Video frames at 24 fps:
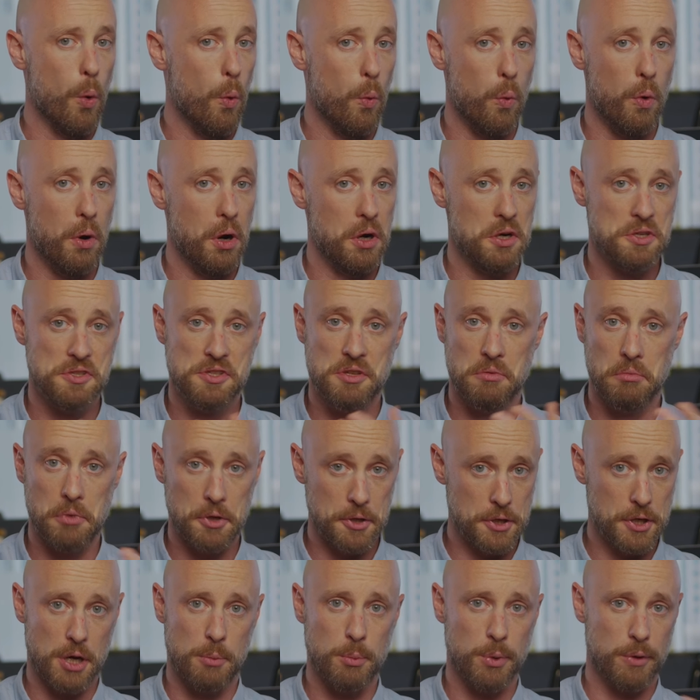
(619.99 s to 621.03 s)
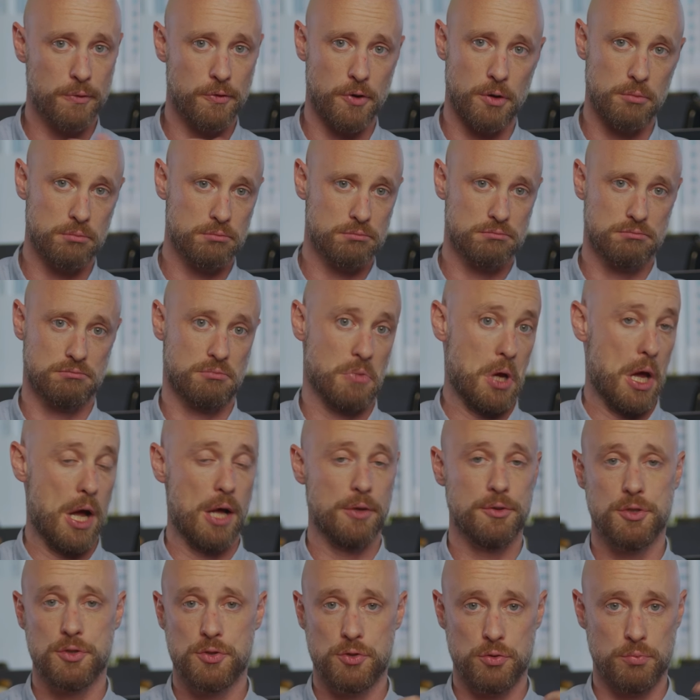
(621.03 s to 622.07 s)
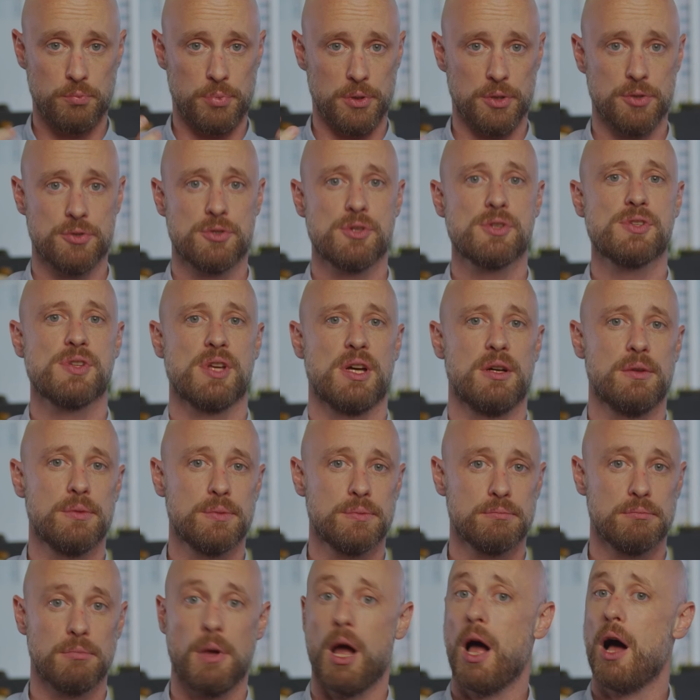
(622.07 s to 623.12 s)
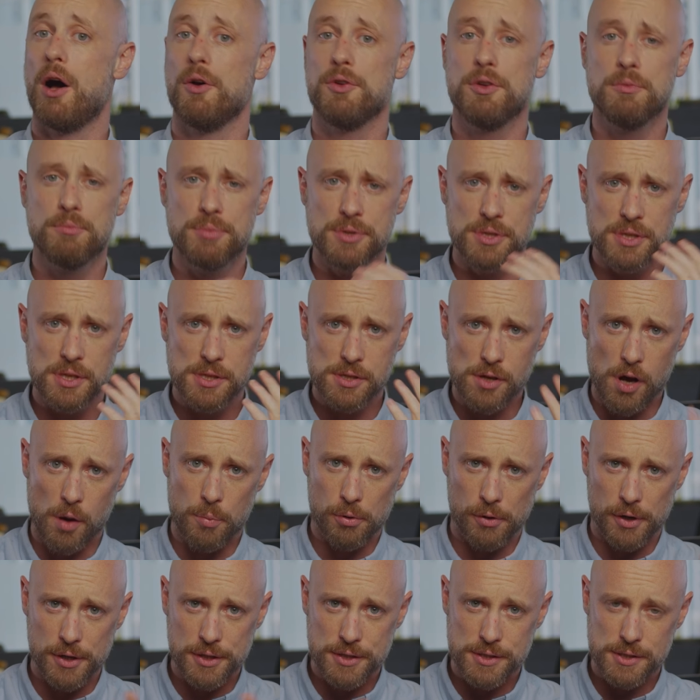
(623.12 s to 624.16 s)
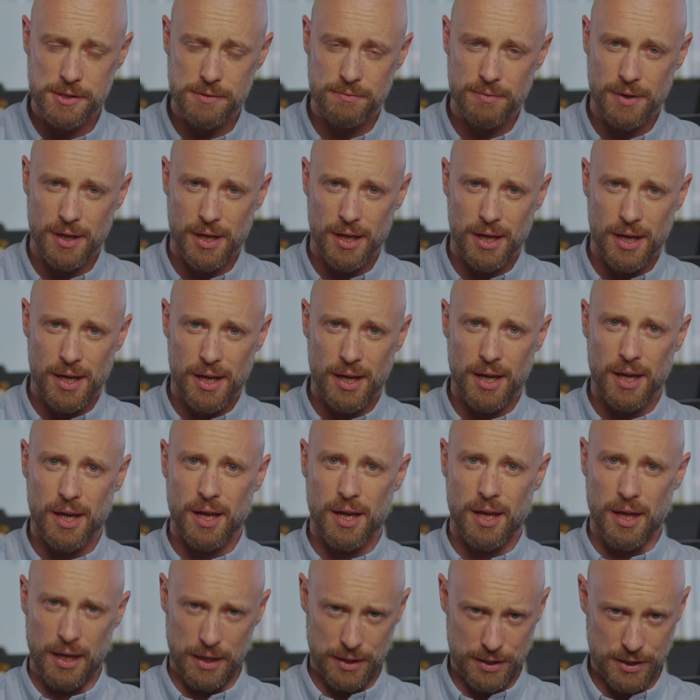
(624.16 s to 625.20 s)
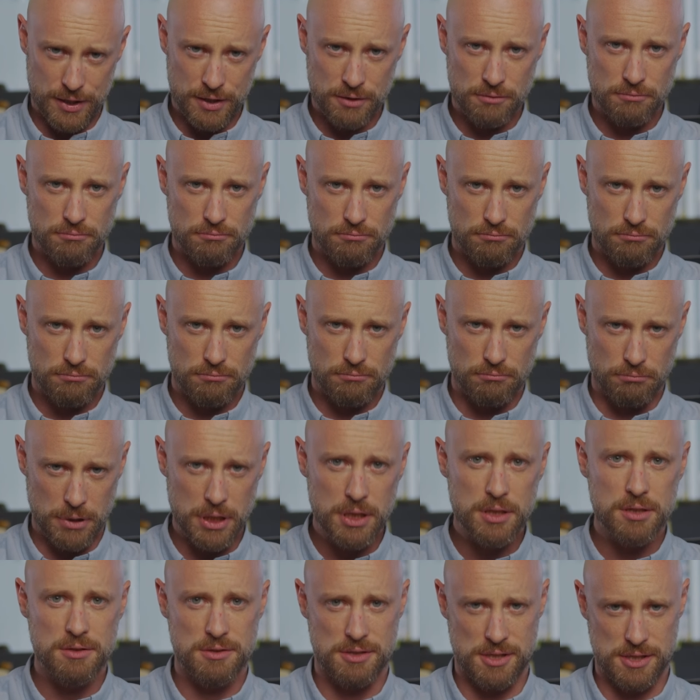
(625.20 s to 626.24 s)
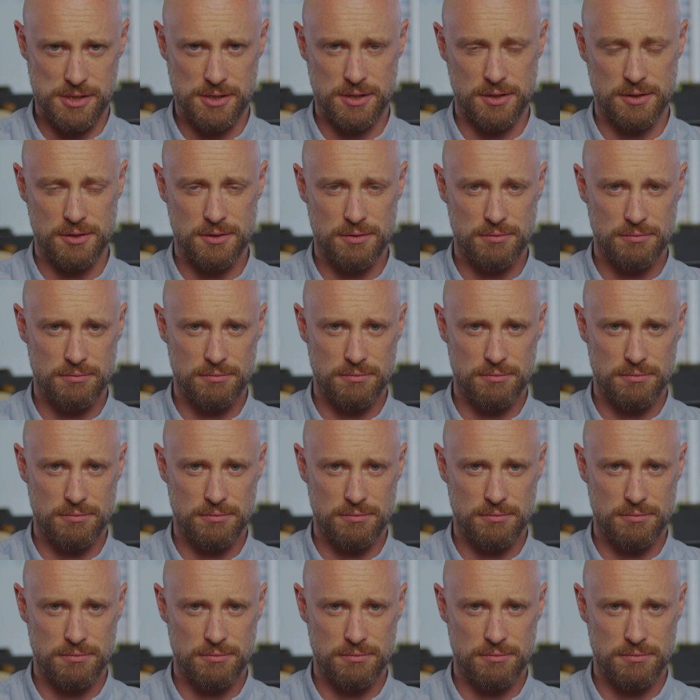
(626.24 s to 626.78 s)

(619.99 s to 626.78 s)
where is the money coming from, how did you build yourself, how your business operates. And here, be consistent.